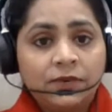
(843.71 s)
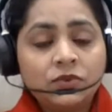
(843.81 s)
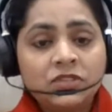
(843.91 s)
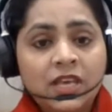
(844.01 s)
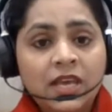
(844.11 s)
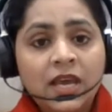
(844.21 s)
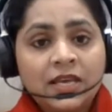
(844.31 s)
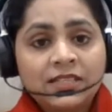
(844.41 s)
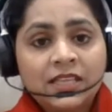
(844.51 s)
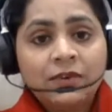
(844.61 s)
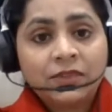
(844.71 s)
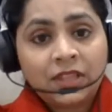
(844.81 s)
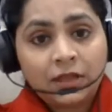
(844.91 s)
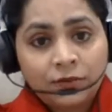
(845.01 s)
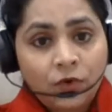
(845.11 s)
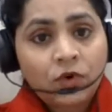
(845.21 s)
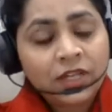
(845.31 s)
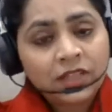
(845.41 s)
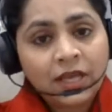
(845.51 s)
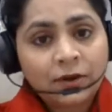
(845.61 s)
If you say, see,
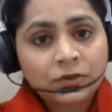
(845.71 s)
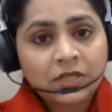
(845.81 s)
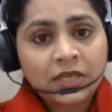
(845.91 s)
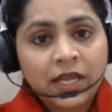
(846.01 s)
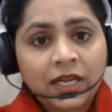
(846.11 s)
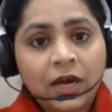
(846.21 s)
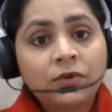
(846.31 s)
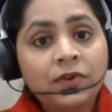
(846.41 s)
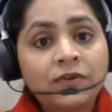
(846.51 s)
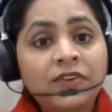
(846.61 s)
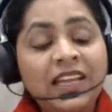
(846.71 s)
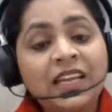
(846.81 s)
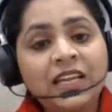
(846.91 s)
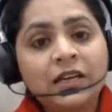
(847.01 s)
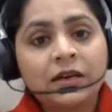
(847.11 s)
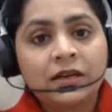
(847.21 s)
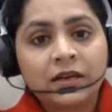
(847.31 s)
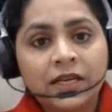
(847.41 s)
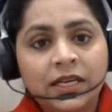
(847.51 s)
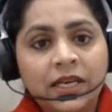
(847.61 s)
4 in 1,000 and now 15 in
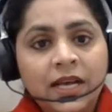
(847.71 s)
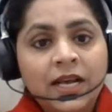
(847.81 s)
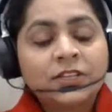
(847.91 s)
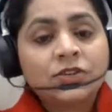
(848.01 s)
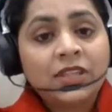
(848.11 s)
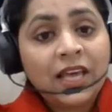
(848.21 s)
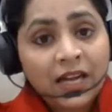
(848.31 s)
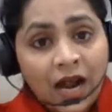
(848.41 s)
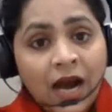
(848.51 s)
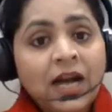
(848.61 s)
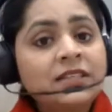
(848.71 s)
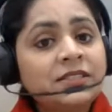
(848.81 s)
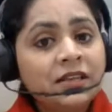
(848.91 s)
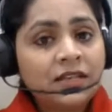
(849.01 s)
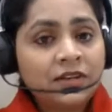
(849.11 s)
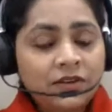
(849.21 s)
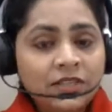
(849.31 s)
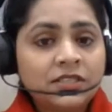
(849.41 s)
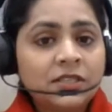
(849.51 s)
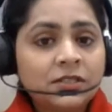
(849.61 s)
100. So there are certain
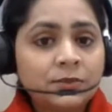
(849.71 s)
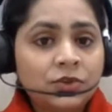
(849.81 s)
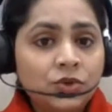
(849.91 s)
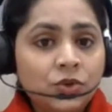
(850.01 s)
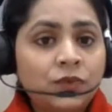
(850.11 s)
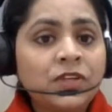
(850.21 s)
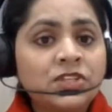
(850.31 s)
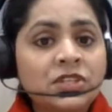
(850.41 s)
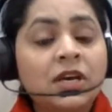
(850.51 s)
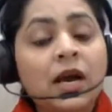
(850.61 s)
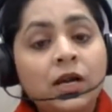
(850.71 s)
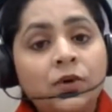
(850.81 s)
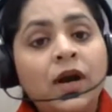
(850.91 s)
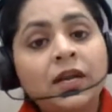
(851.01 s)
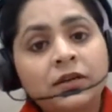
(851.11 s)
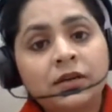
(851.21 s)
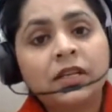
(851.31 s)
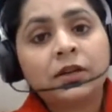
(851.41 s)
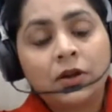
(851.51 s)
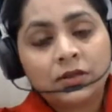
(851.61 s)
reasons due to which the acquired
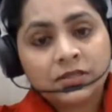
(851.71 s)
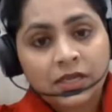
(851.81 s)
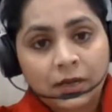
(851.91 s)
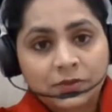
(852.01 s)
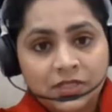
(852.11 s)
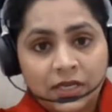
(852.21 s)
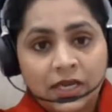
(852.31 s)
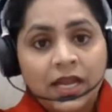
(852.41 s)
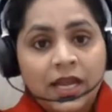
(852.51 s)
hearing loss comes in.